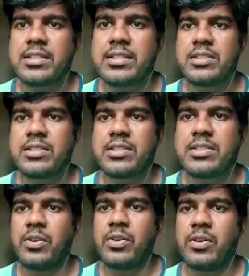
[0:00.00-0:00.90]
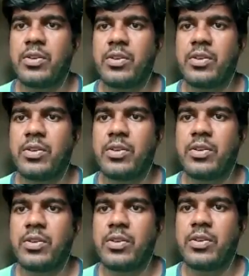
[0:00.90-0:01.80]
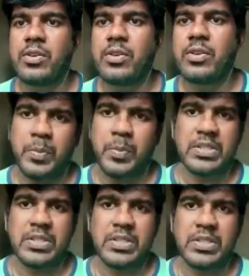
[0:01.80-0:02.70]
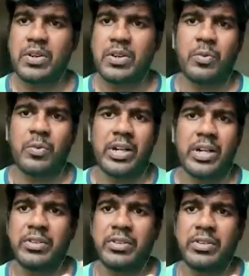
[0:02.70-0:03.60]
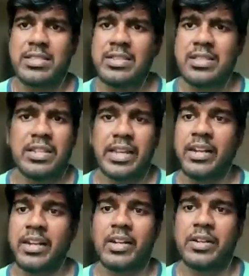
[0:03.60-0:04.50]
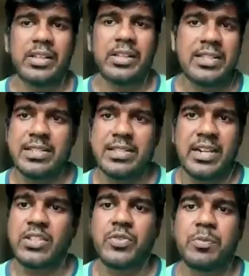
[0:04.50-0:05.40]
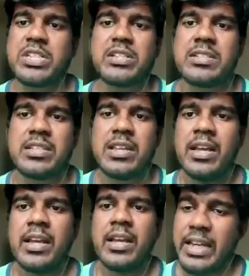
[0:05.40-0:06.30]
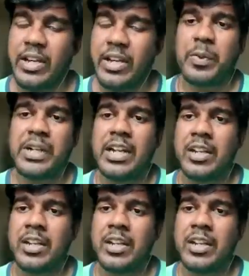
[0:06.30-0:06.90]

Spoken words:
So what I would say is that as a single person or whatever it is, these transformations cannot be